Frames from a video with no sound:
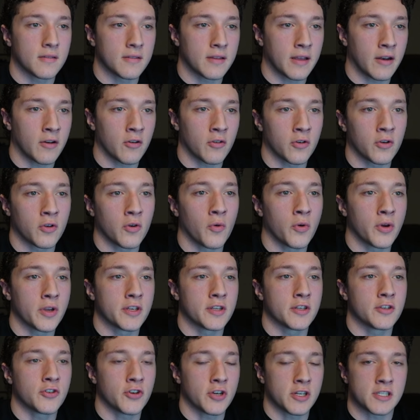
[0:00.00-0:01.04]
are going to
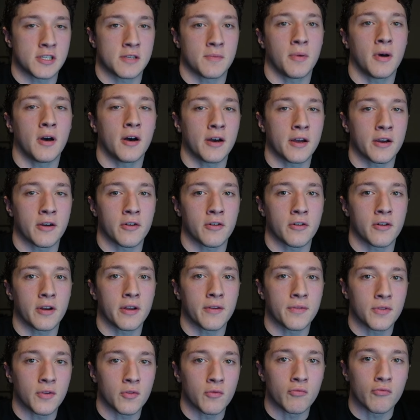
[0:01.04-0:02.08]
transpire and
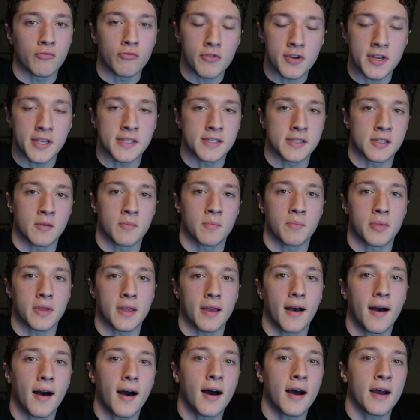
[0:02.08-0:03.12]
the reason
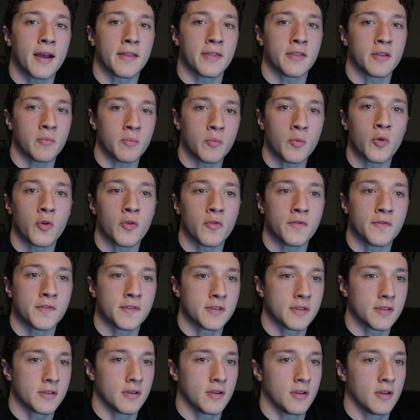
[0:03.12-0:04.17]
behind the moves.